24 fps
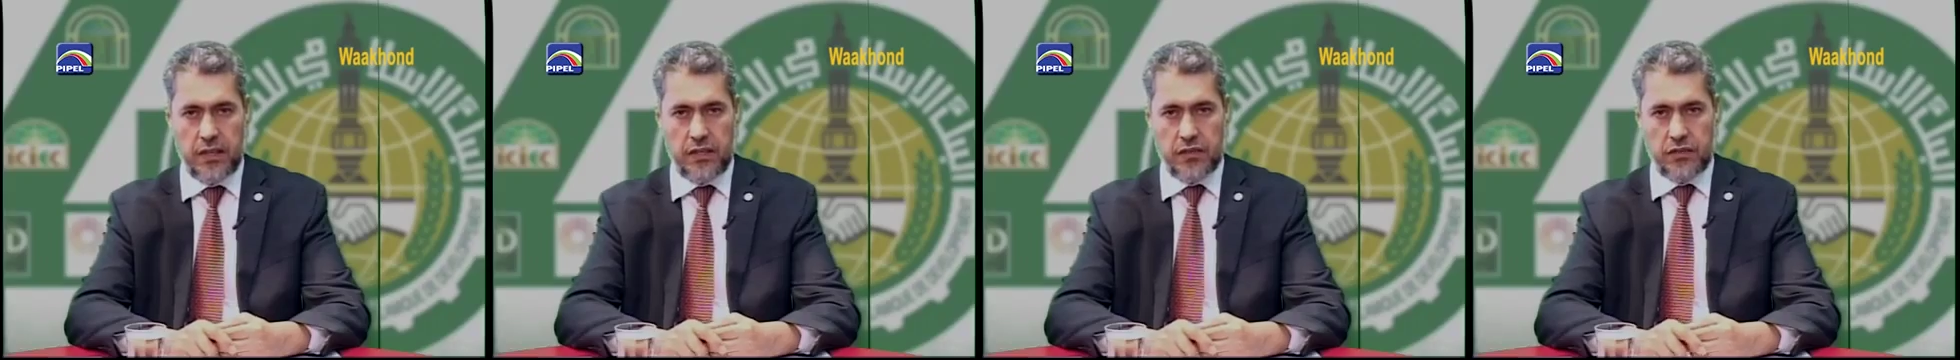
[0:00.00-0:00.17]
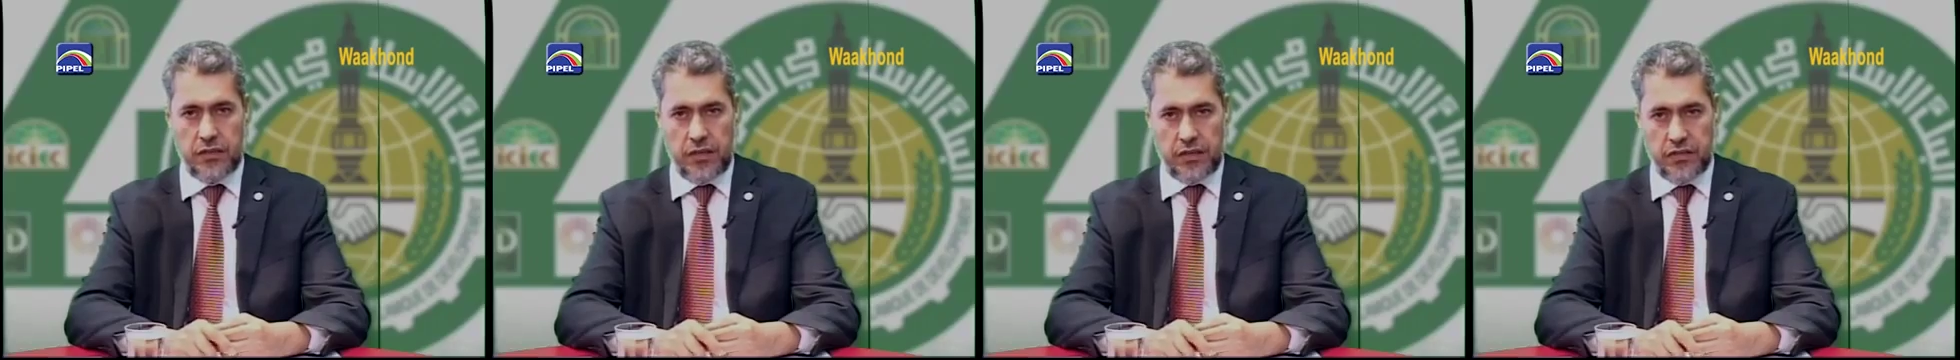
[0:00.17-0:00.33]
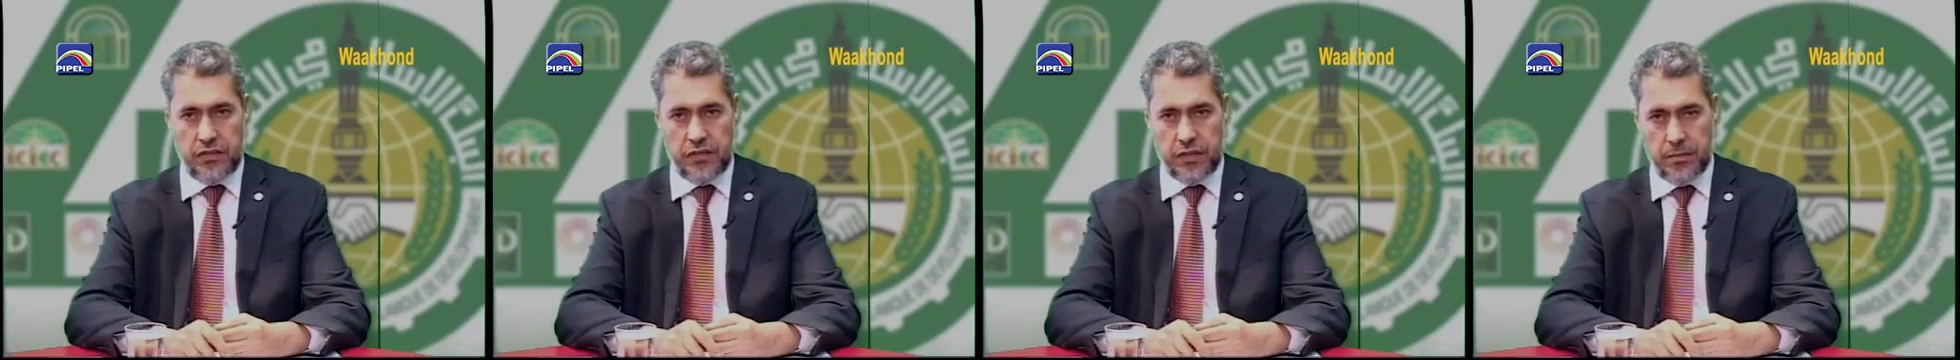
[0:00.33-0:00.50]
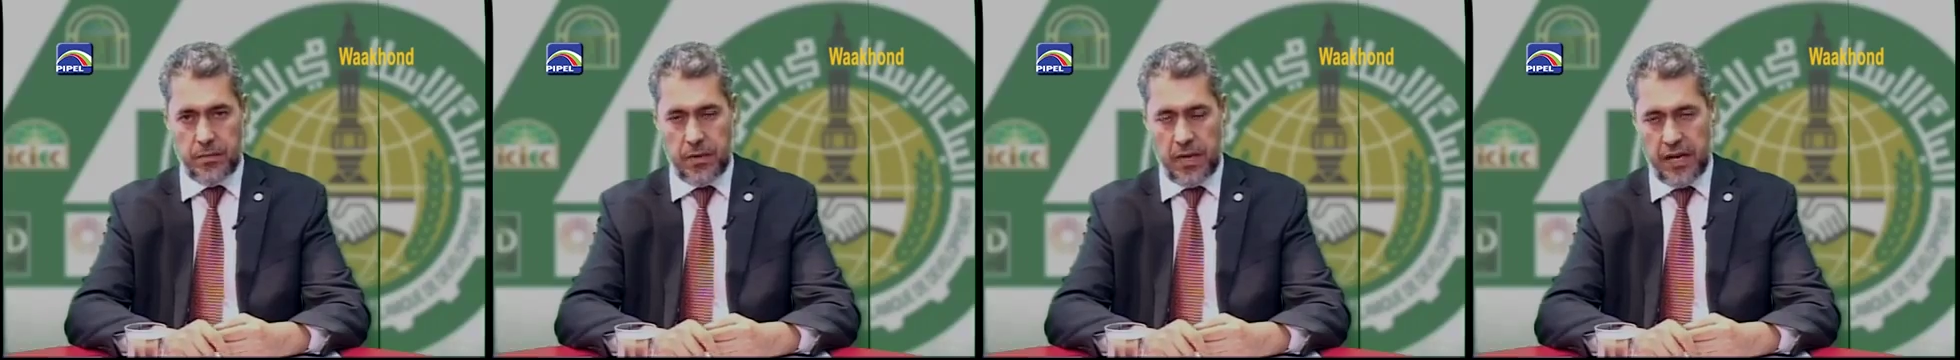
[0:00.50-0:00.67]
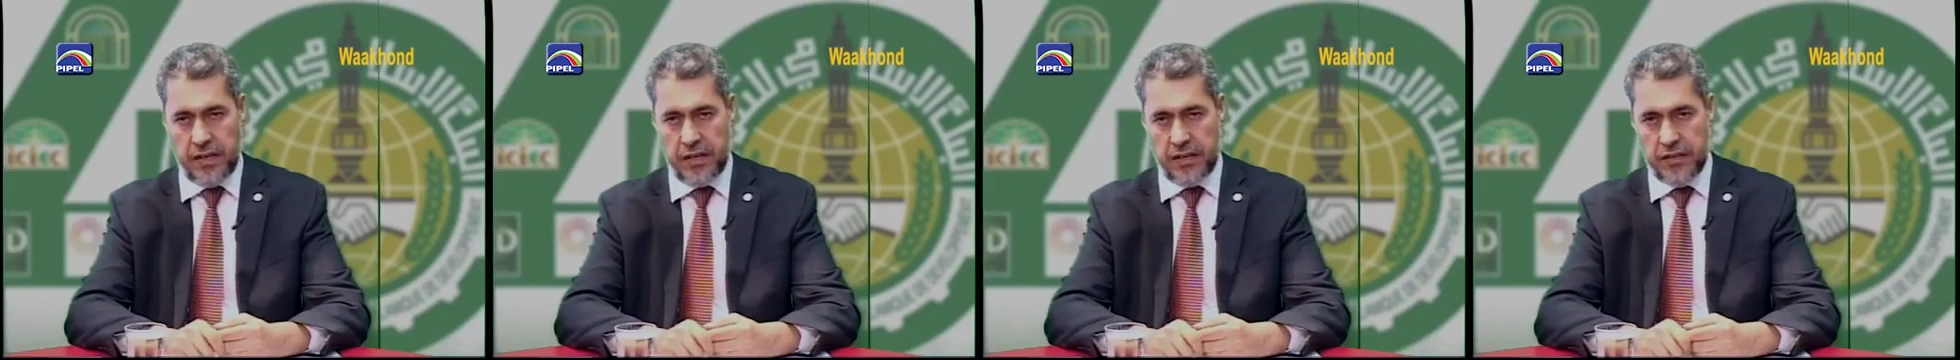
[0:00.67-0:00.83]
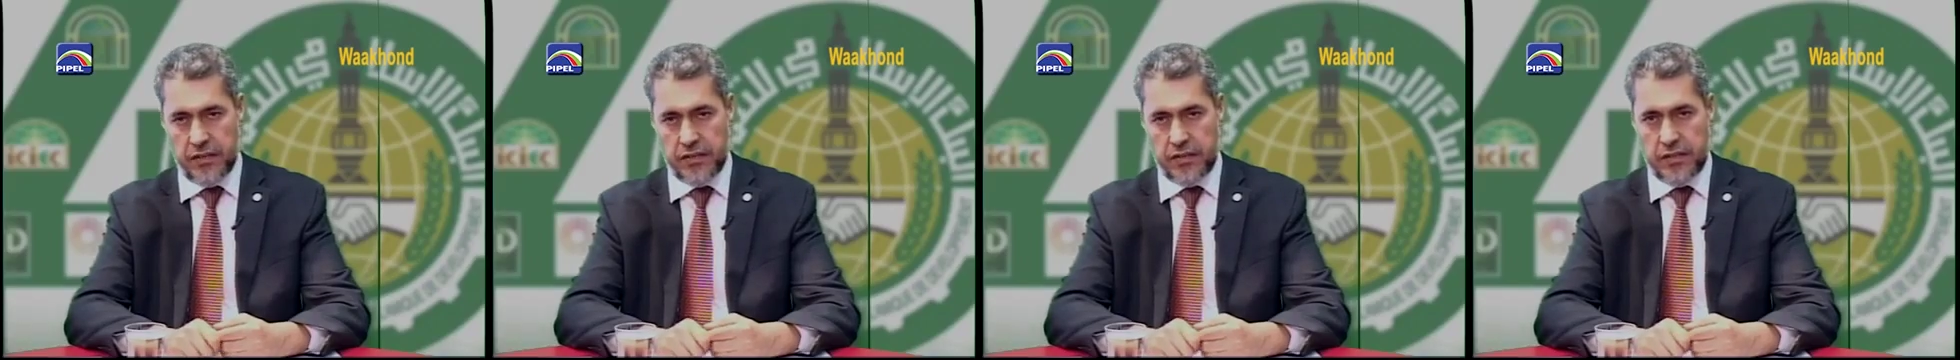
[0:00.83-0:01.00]
strategic
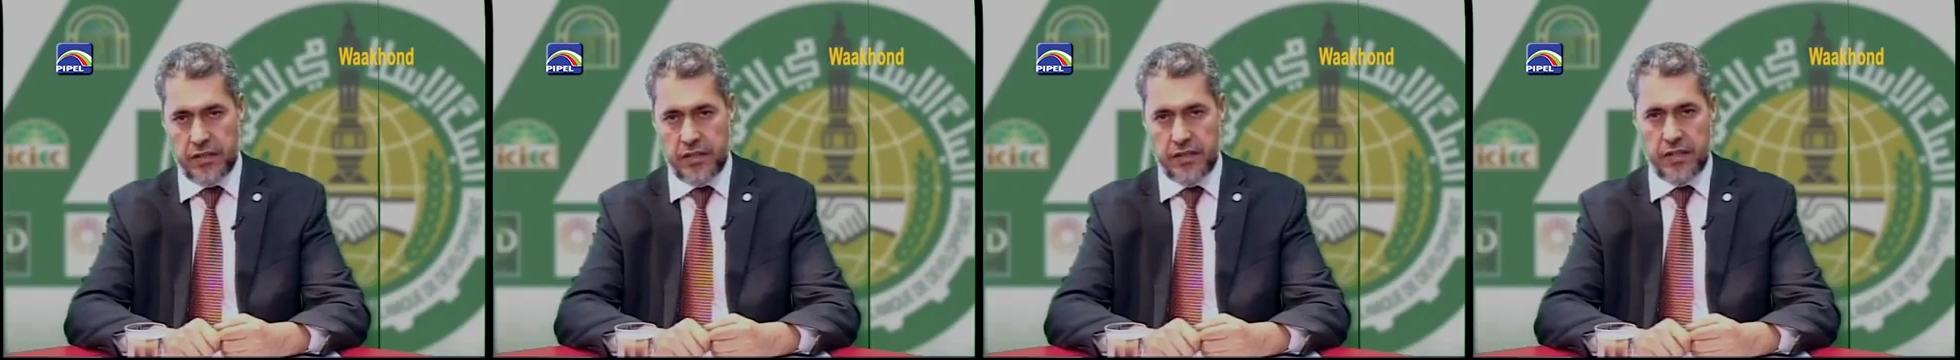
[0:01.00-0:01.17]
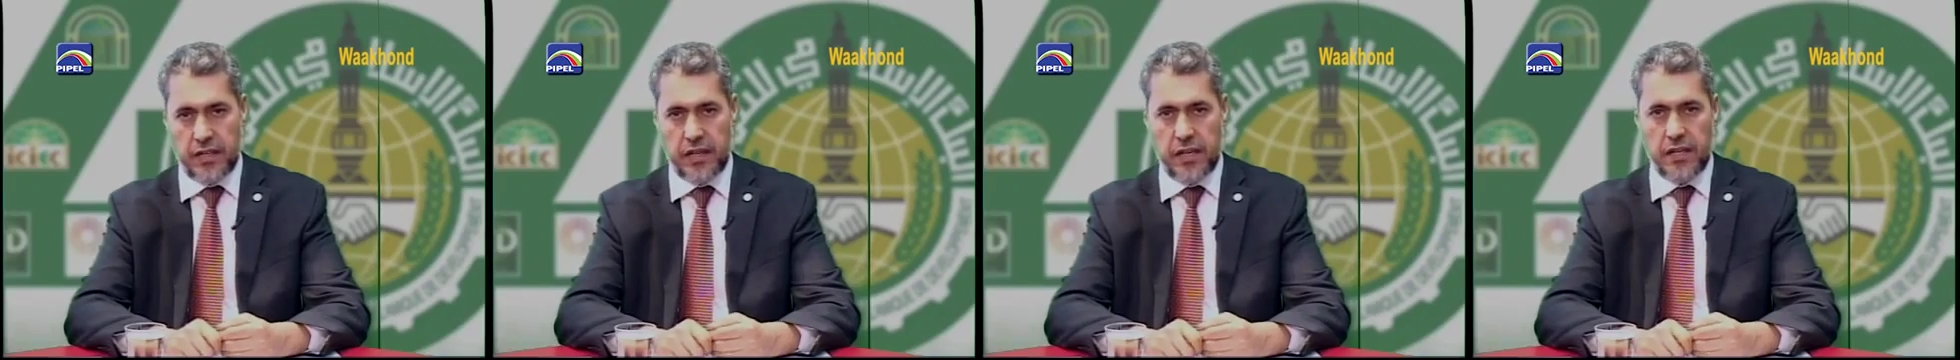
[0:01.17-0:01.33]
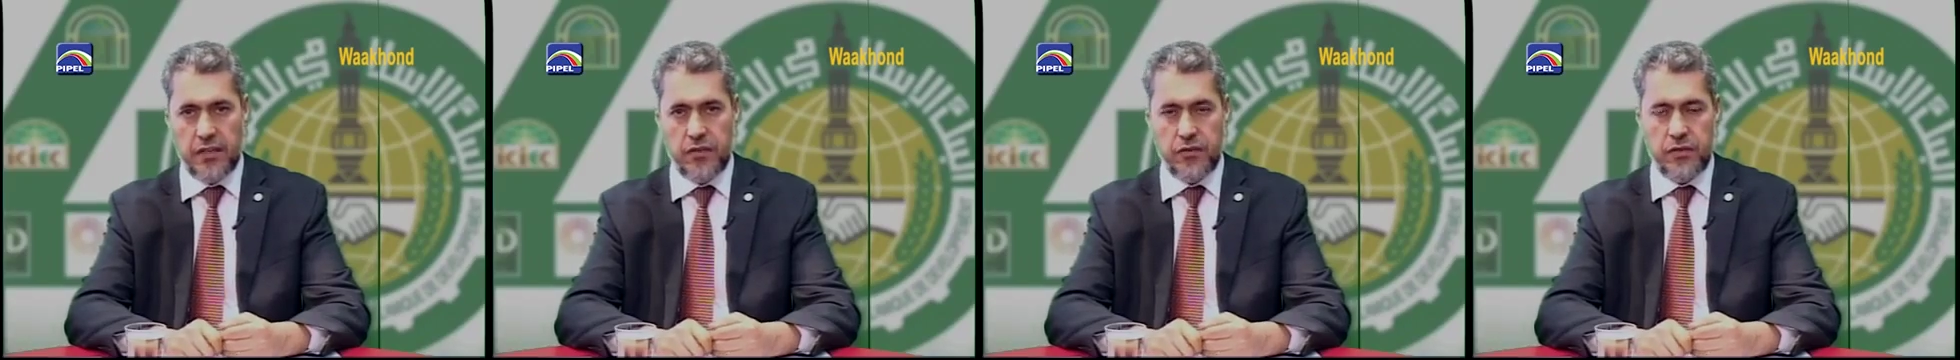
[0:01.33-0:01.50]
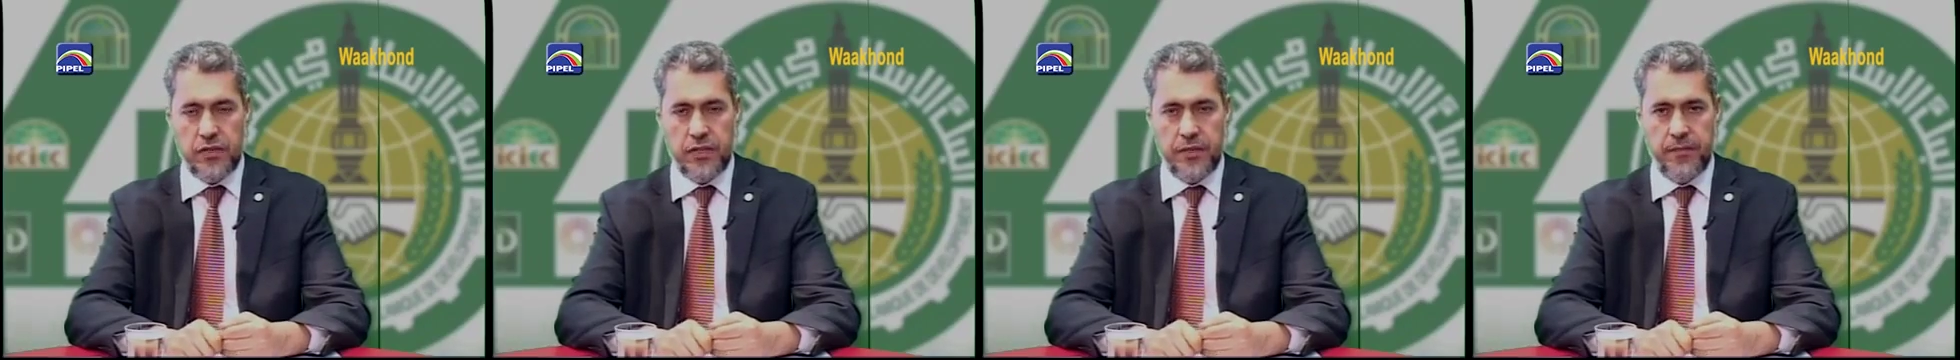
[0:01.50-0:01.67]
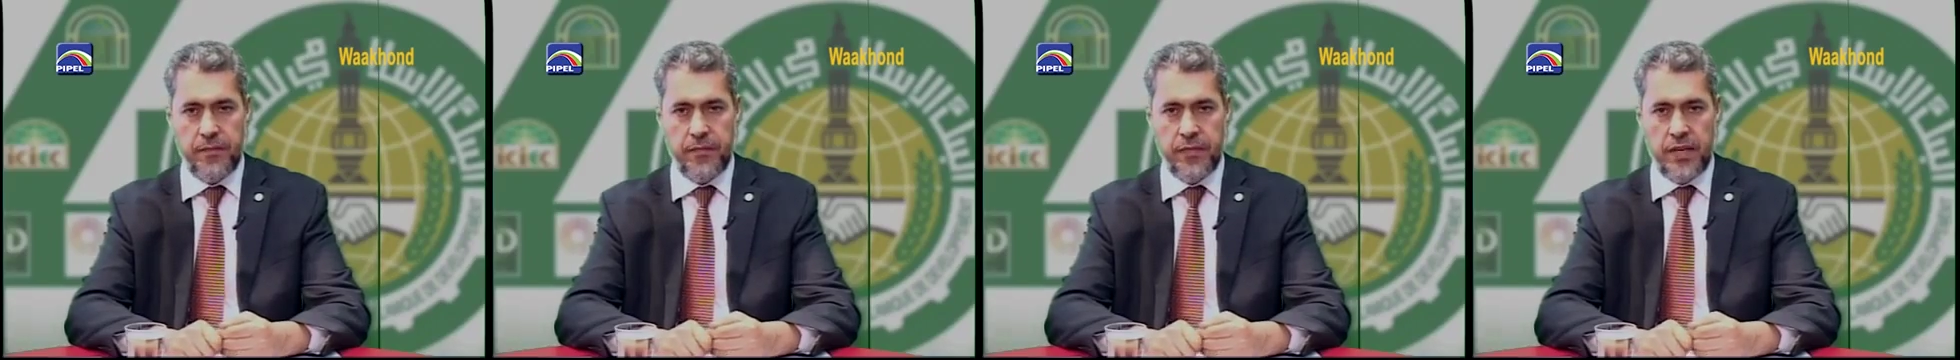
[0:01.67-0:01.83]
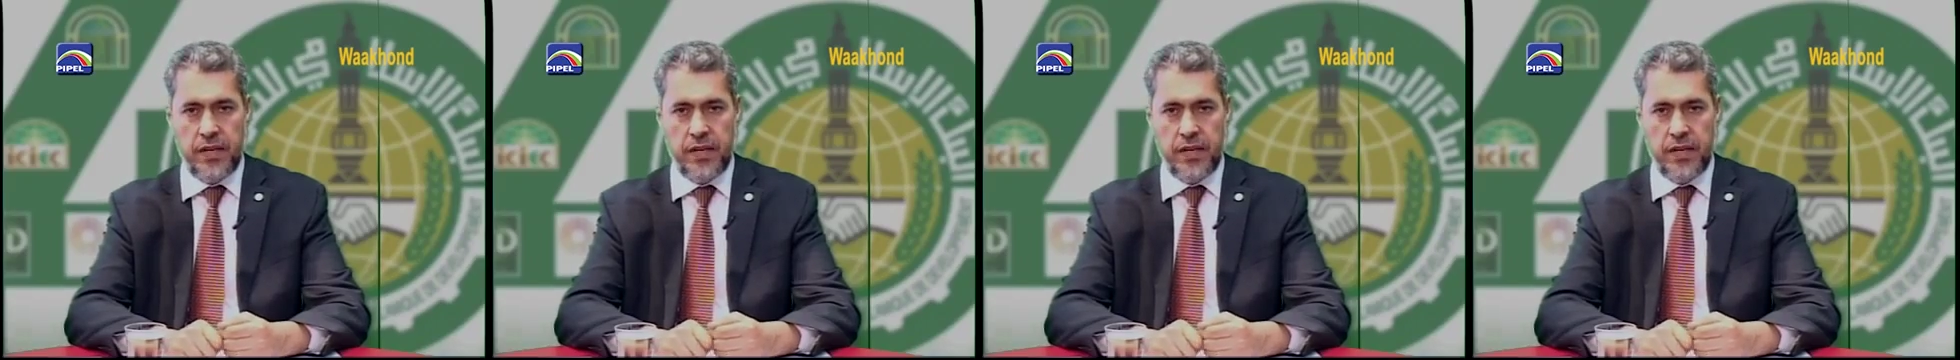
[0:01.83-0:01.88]
planners in the country.